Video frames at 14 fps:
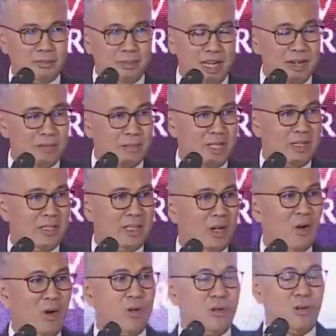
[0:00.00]
PNB. They
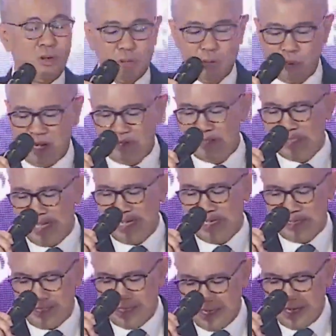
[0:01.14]
all also have
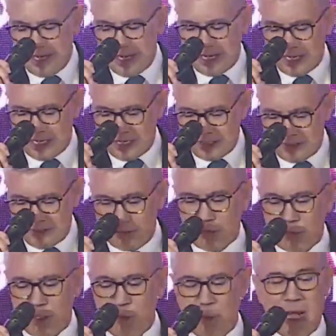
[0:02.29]
signed
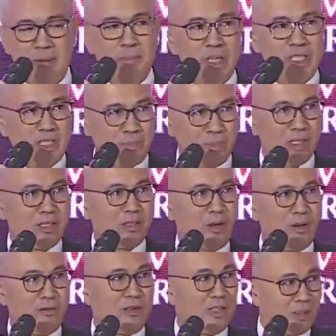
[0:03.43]
the UN principles
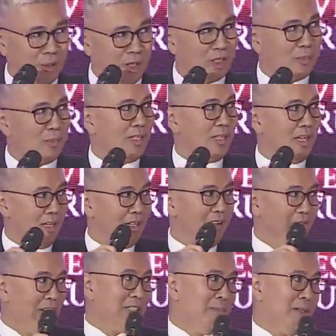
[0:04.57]
of responsible
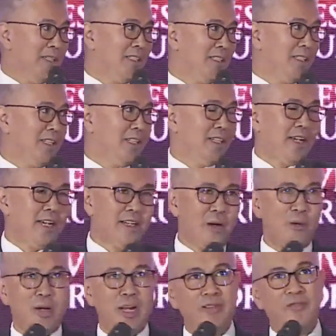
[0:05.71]
investments. And
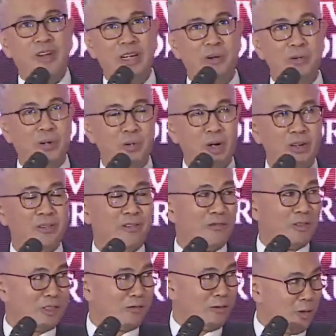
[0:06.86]
in fact, they were one of the
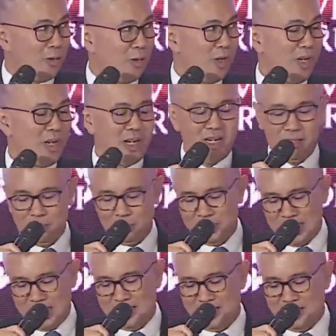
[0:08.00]
first few to
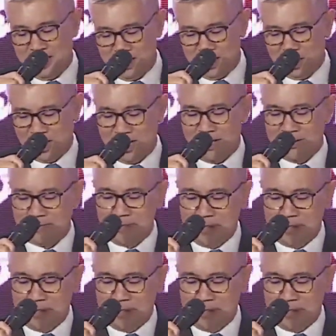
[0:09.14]
sign initially.